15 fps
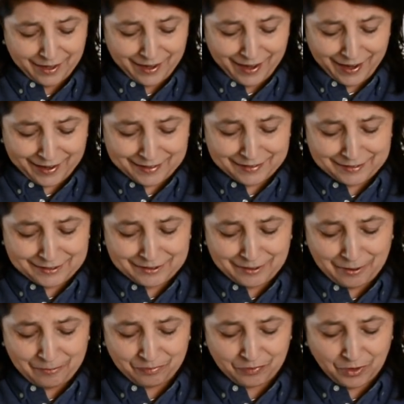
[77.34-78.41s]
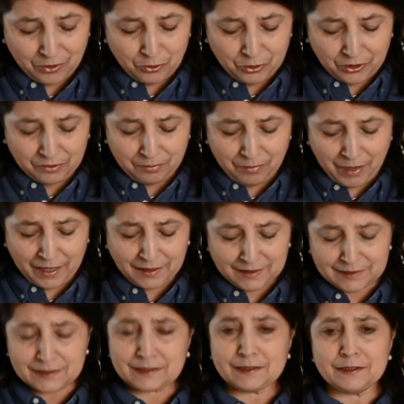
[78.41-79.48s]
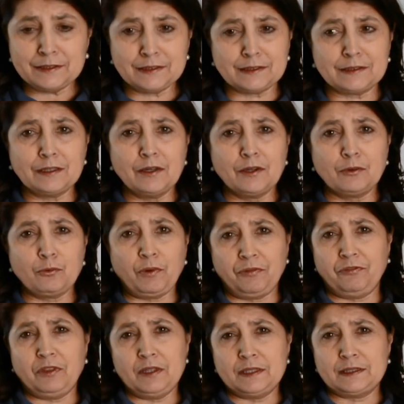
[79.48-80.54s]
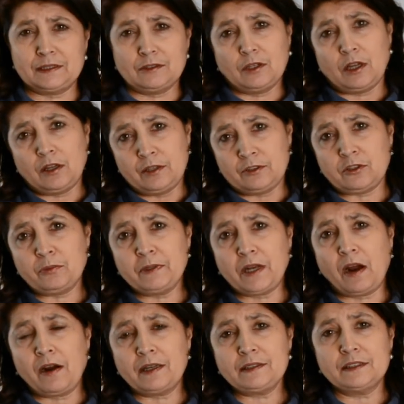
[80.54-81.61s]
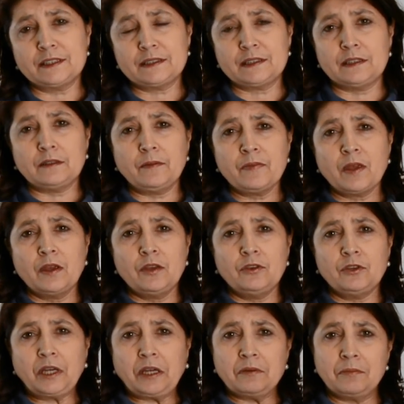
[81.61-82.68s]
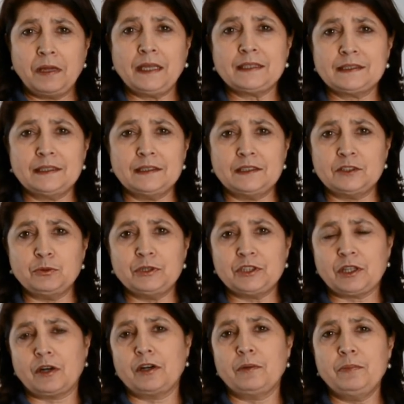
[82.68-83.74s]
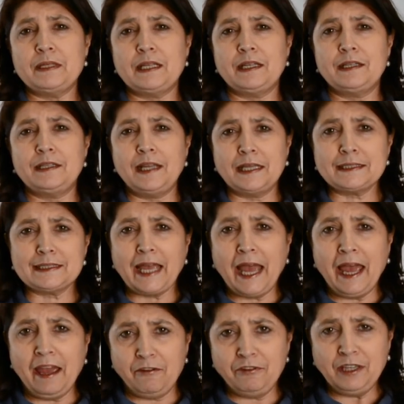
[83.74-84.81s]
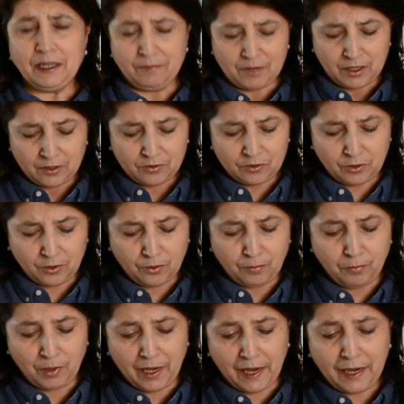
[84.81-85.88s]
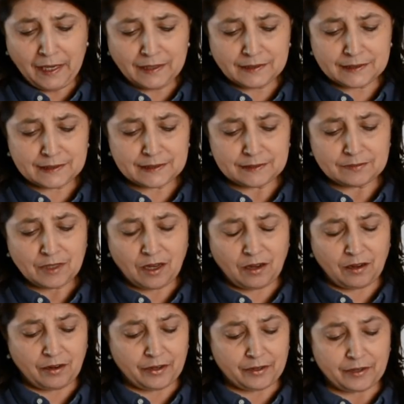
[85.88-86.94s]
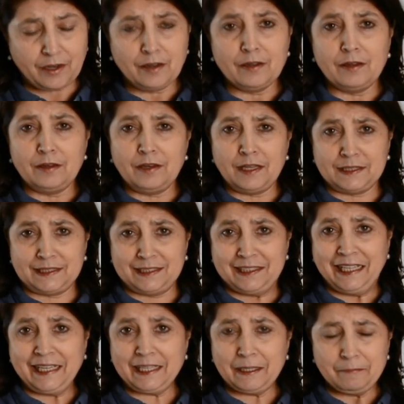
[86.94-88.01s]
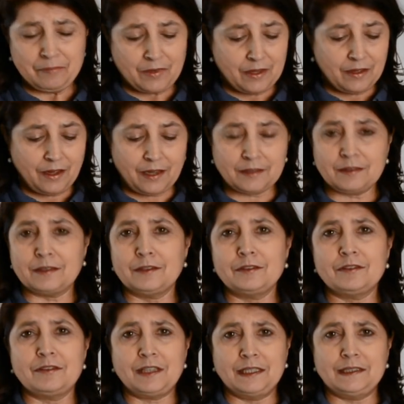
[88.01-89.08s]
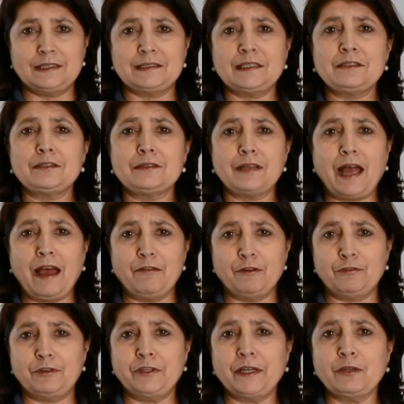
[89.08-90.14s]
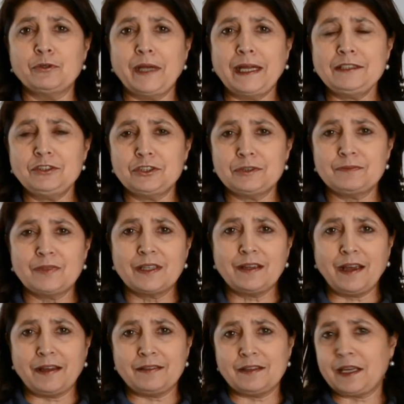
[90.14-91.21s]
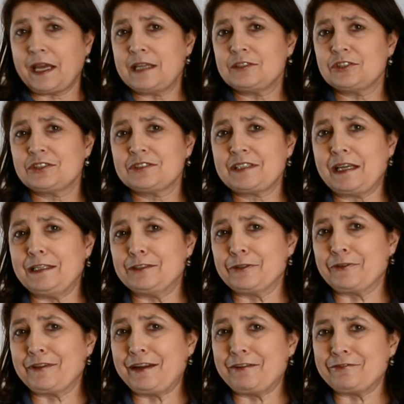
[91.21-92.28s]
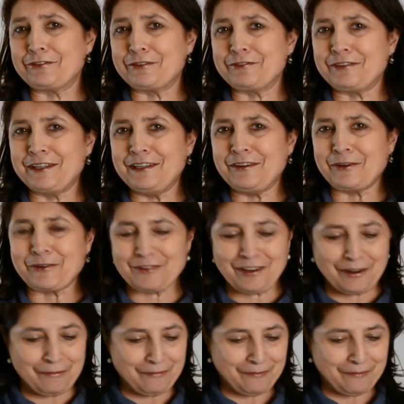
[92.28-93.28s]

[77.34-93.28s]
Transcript: And you can make scissors with this a little bit harder steel. You can make scissors which are a bit less heavy. The blades are less thick and they still have a very good edge, and the edge stays on there for a very long time.